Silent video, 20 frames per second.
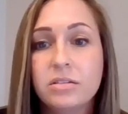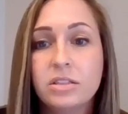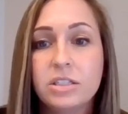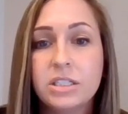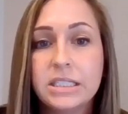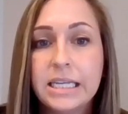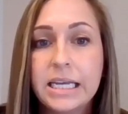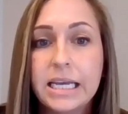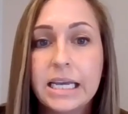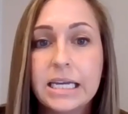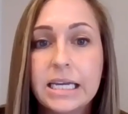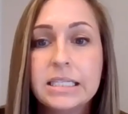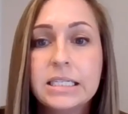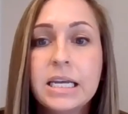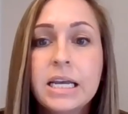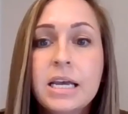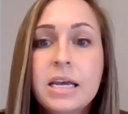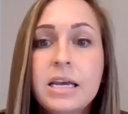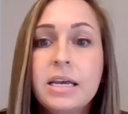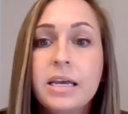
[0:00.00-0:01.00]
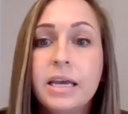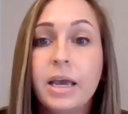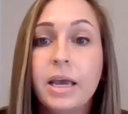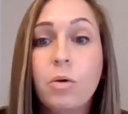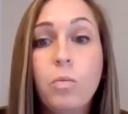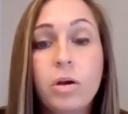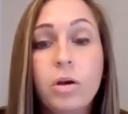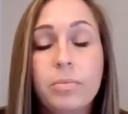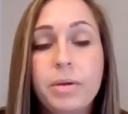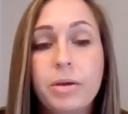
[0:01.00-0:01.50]
to see it, it
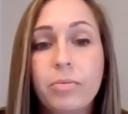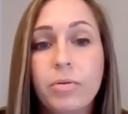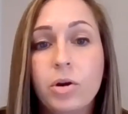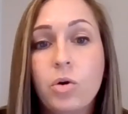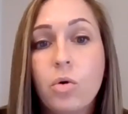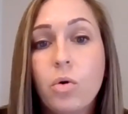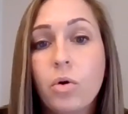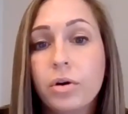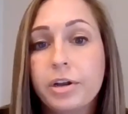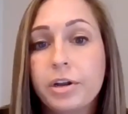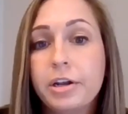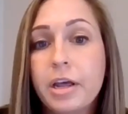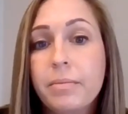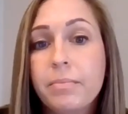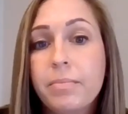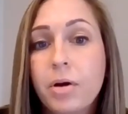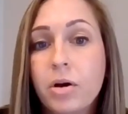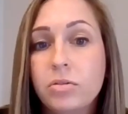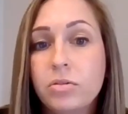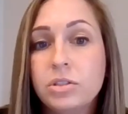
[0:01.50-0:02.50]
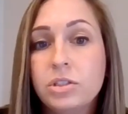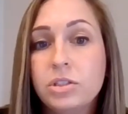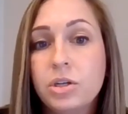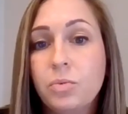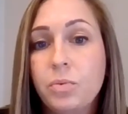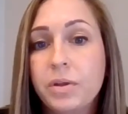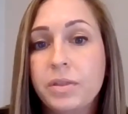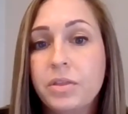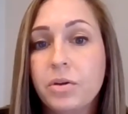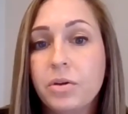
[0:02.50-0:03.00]
will be recorded and posted
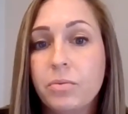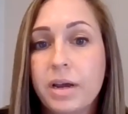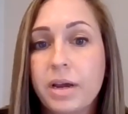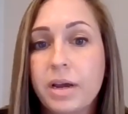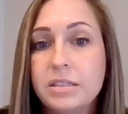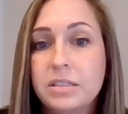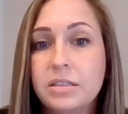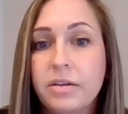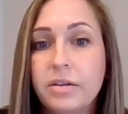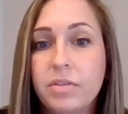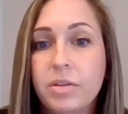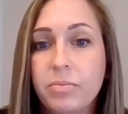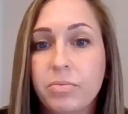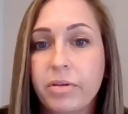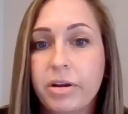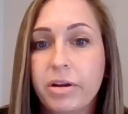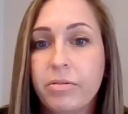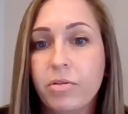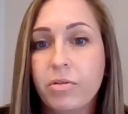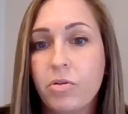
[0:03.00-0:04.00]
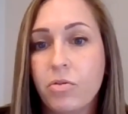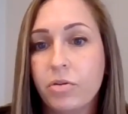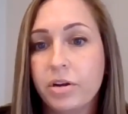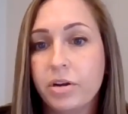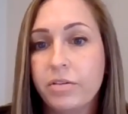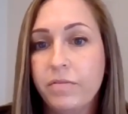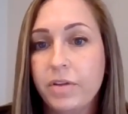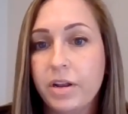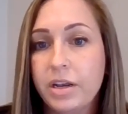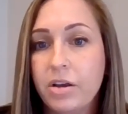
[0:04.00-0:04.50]
with the rest of the
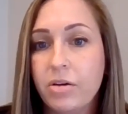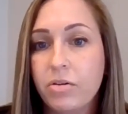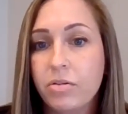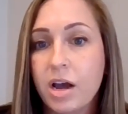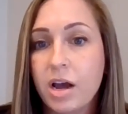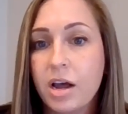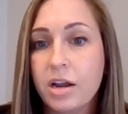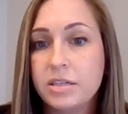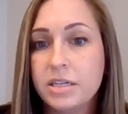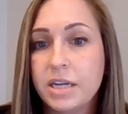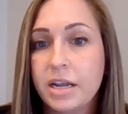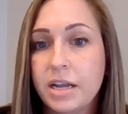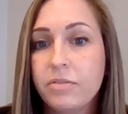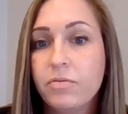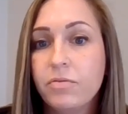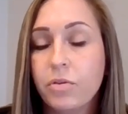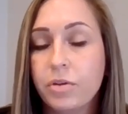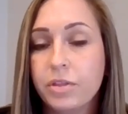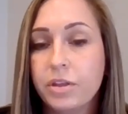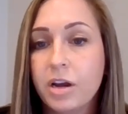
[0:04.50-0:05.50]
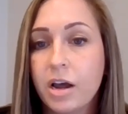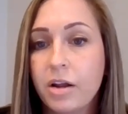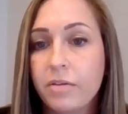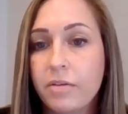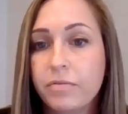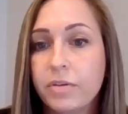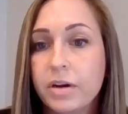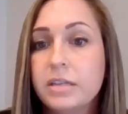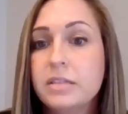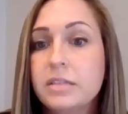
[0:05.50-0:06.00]
pre-recorded video content for the
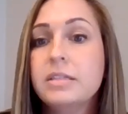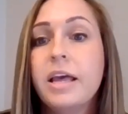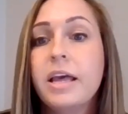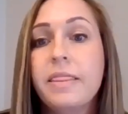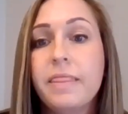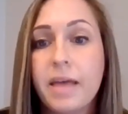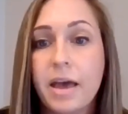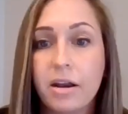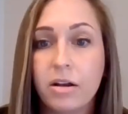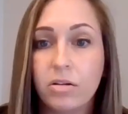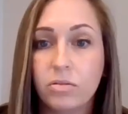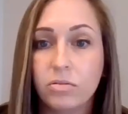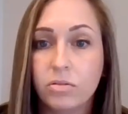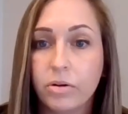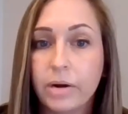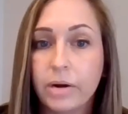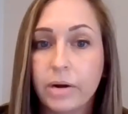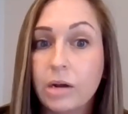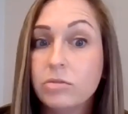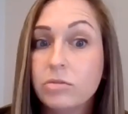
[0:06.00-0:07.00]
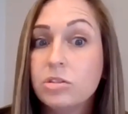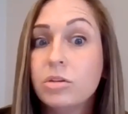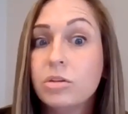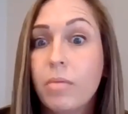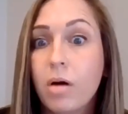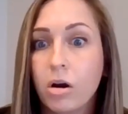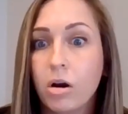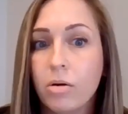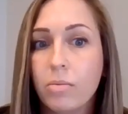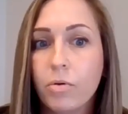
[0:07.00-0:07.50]
conference, and that'll go out
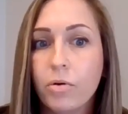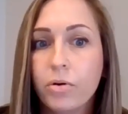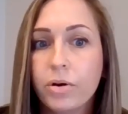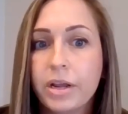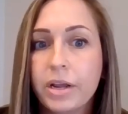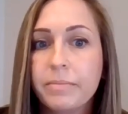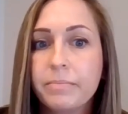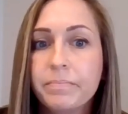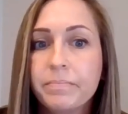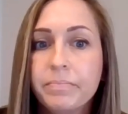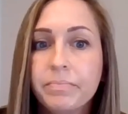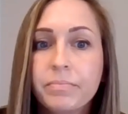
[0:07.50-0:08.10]
tomorrow morning.